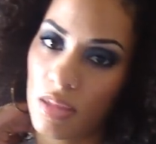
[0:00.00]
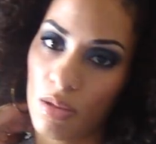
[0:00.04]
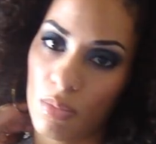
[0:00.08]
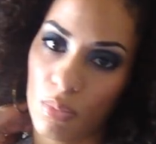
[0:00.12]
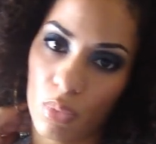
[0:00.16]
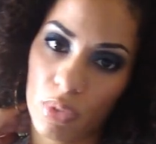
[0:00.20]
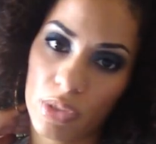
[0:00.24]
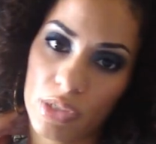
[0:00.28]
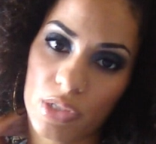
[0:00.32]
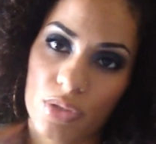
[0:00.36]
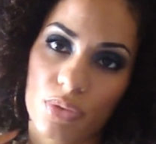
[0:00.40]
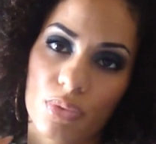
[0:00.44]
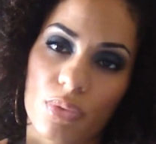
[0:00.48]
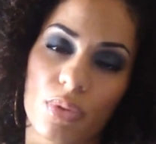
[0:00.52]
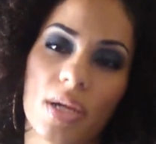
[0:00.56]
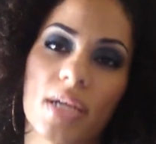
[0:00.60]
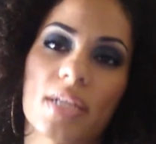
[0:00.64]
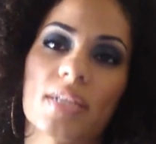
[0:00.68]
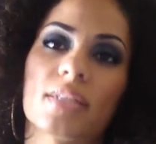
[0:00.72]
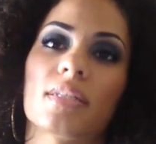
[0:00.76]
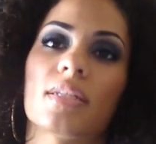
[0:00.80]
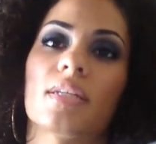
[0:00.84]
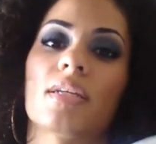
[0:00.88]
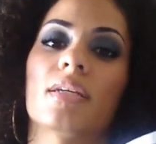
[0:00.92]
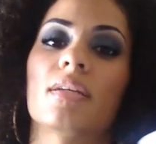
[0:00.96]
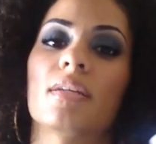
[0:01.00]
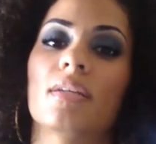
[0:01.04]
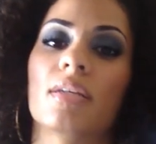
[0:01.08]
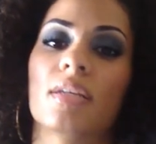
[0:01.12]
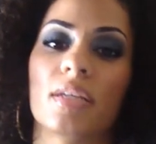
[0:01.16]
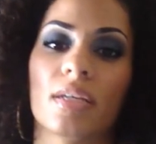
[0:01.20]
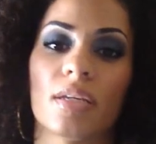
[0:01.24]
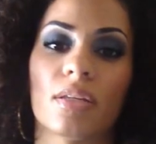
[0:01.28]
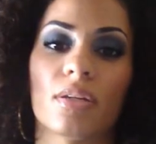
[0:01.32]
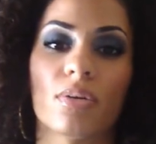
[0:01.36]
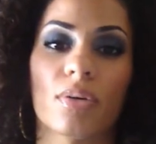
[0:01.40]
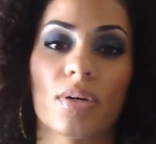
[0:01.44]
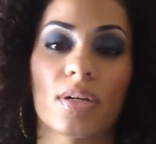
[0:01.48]
Moisturizing,
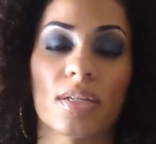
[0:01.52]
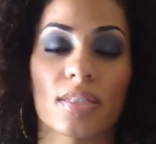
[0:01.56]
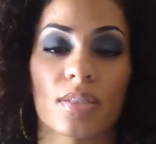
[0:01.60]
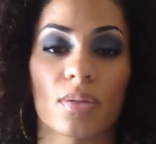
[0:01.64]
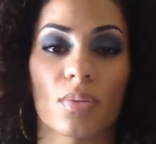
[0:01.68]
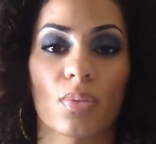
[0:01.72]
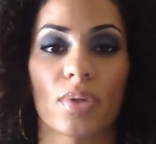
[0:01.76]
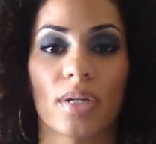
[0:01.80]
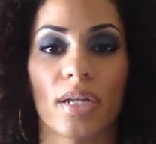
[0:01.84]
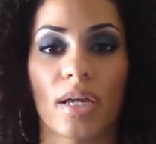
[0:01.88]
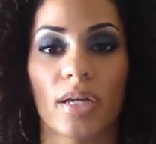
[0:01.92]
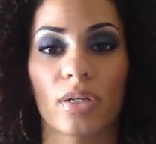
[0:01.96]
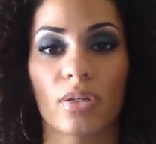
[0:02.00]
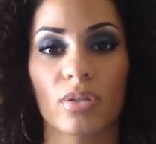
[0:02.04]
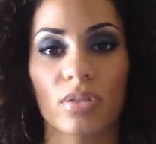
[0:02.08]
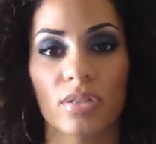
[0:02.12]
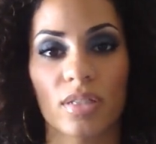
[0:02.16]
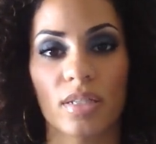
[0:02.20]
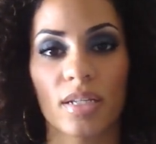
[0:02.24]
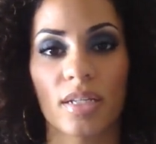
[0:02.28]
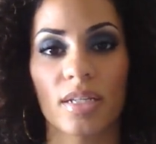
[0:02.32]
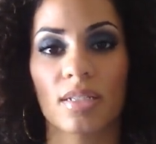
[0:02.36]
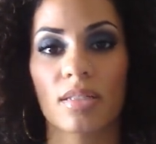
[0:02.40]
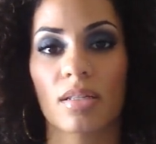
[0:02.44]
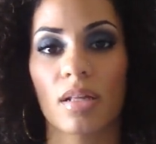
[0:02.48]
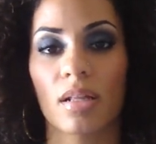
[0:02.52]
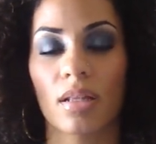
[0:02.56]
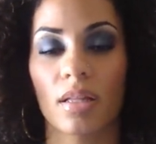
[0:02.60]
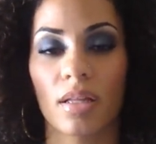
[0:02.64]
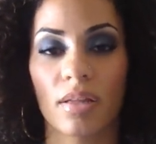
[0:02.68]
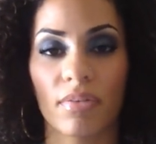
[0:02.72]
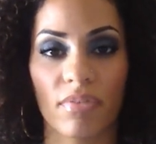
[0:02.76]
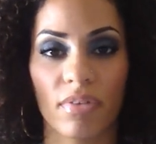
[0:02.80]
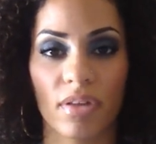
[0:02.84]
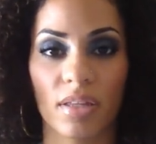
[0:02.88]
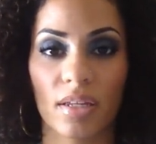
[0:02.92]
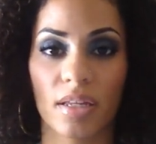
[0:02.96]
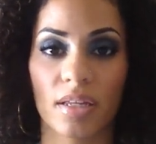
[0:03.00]
you know, as when I used it as a
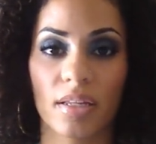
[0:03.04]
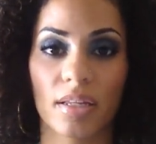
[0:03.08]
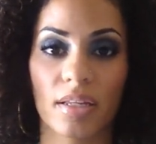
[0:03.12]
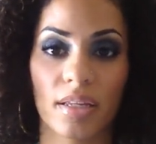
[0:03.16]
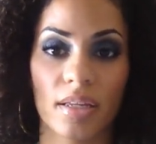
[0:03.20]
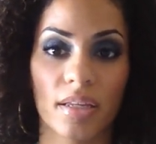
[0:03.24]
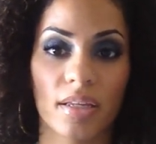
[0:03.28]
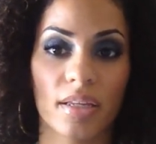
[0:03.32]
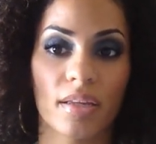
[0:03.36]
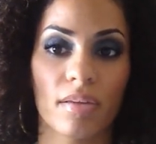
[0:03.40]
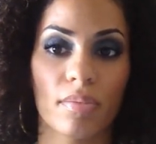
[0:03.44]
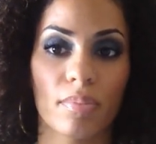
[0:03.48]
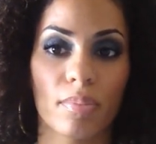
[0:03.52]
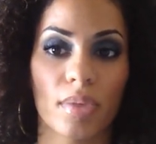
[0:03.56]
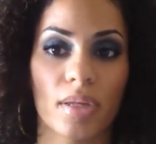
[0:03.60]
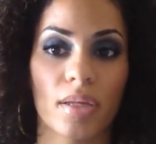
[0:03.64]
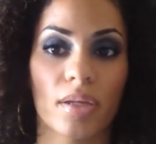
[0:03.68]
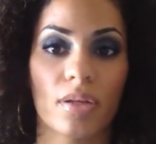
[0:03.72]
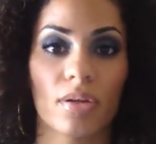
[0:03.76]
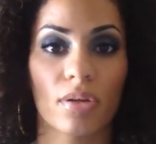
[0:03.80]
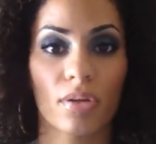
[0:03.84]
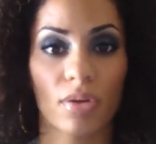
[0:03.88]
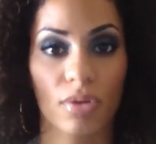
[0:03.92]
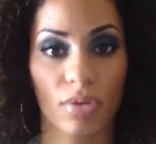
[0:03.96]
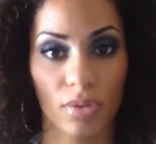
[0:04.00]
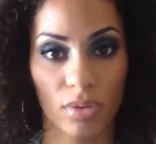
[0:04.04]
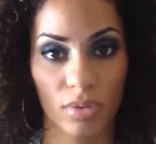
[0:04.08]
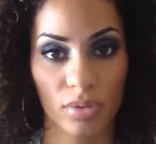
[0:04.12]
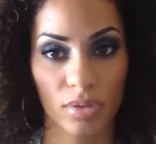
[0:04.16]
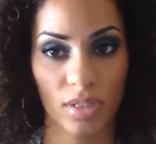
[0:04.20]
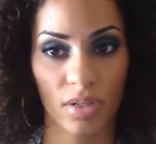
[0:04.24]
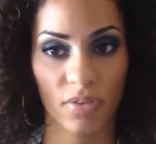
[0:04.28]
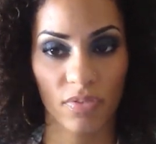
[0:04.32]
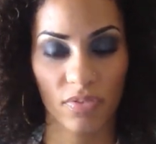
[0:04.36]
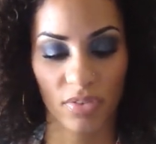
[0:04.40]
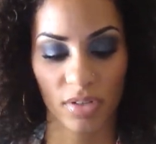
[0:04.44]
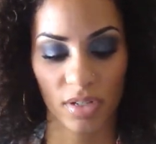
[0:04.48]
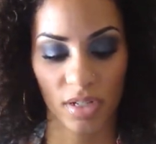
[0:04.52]
leave-in, it did give me good curl
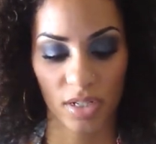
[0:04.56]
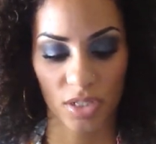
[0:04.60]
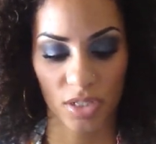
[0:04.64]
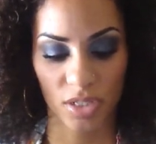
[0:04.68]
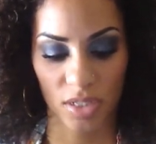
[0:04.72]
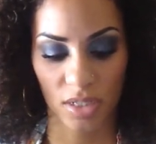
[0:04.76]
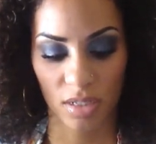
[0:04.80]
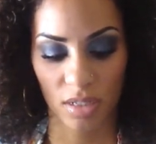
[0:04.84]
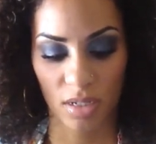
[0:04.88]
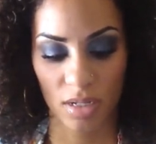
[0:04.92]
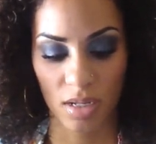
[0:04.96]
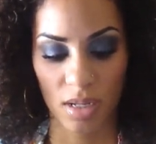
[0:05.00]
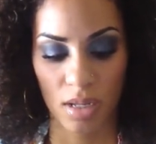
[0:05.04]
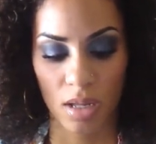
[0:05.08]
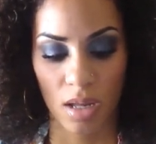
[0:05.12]
definition,